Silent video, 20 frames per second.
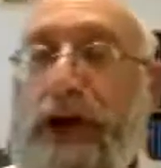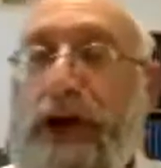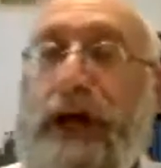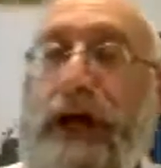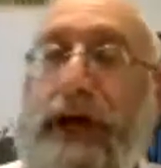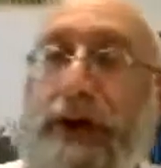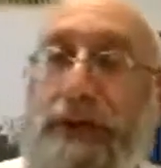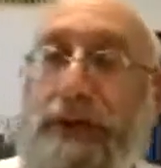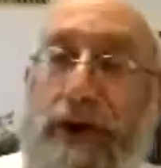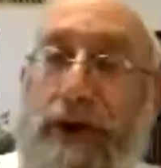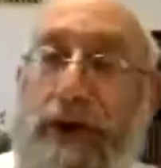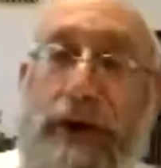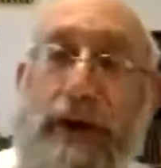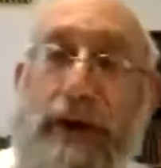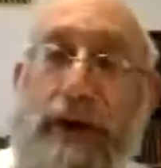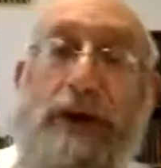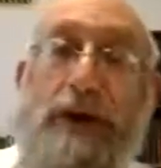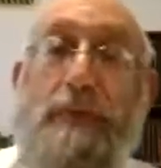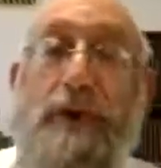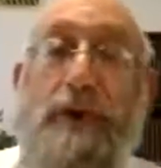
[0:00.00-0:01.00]
achrona
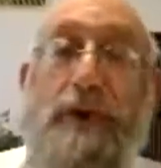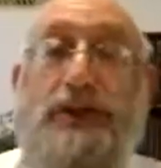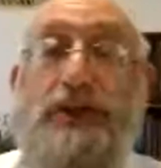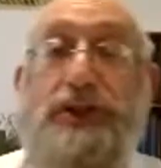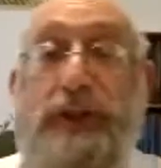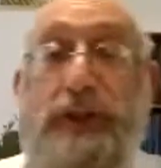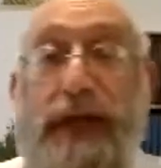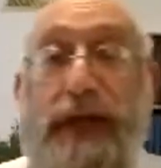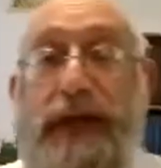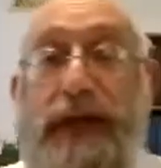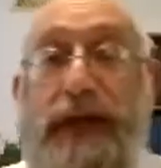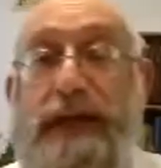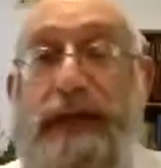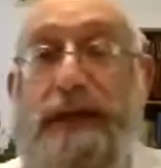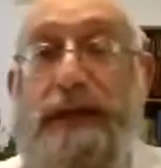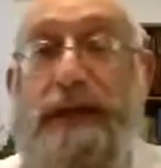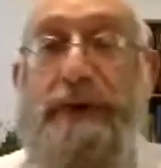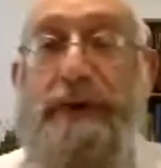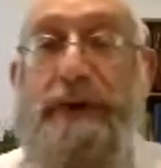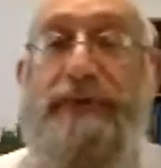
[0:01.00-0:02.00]
on what you ate,
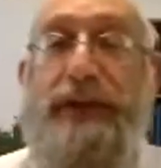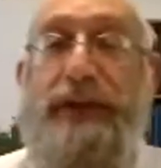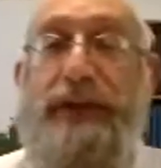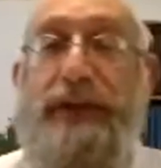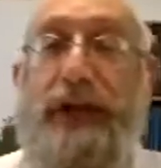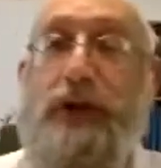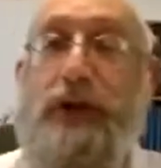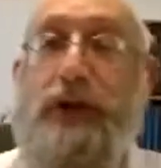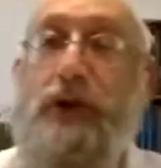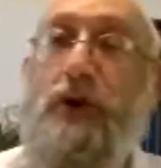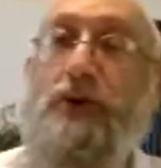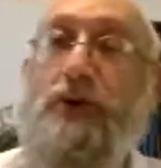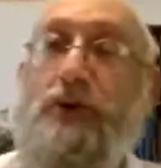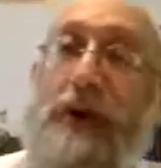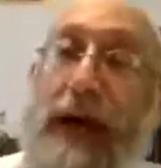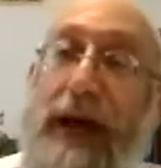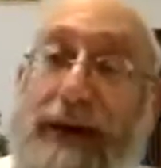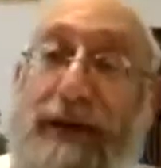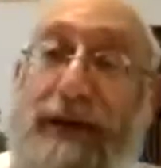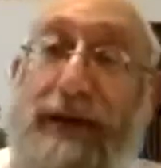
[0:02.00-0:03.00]
but if they called you
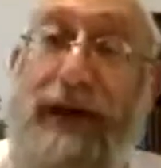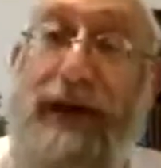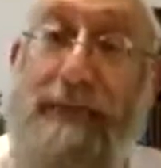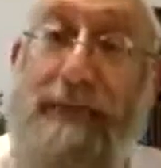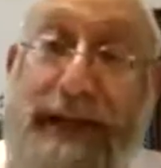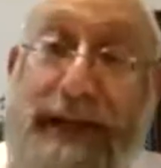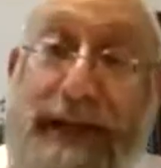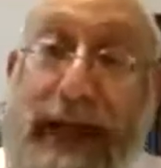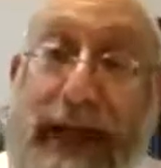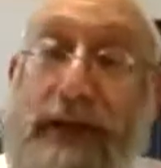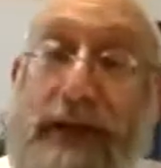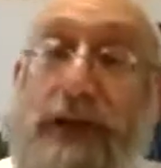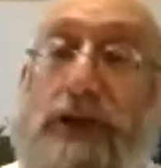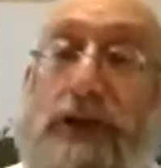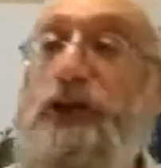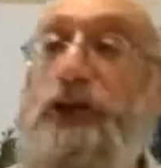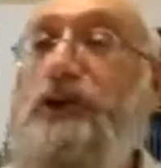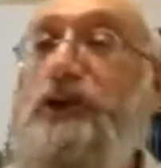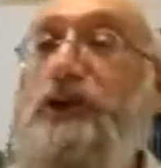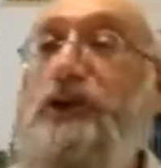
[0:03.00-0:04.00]
out and it might take a
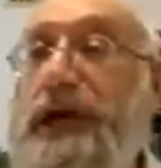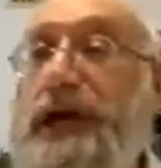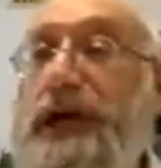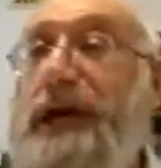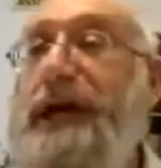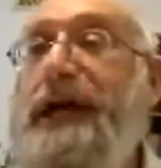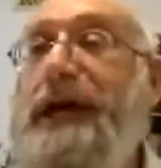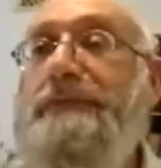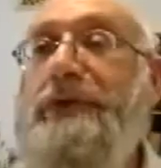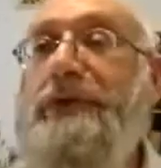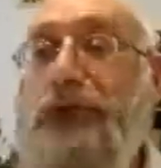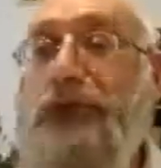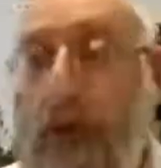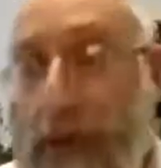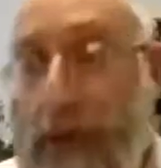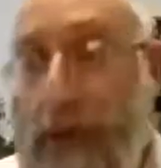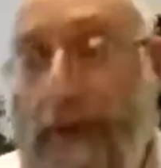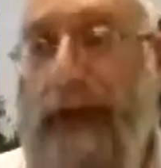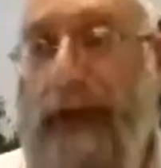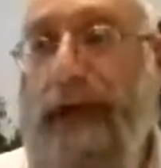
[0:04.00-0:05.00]
long time, you
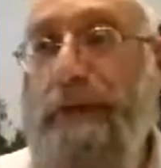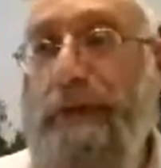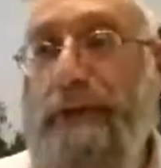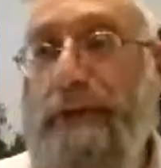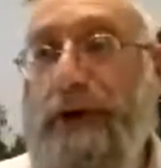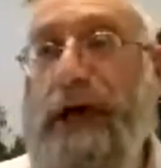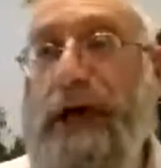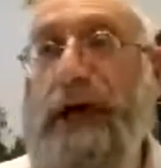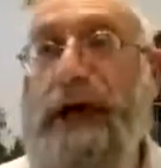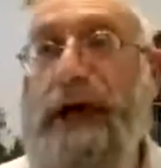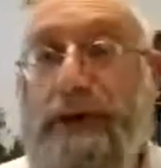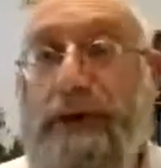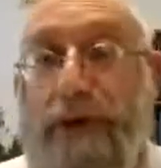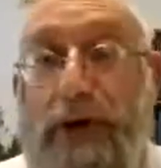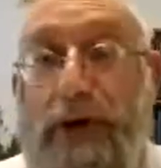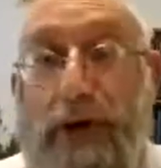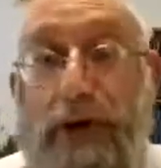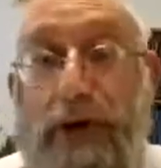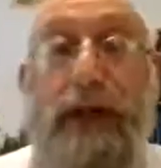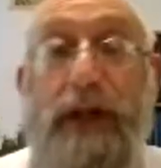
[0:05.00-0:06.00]
should make a bracha achrona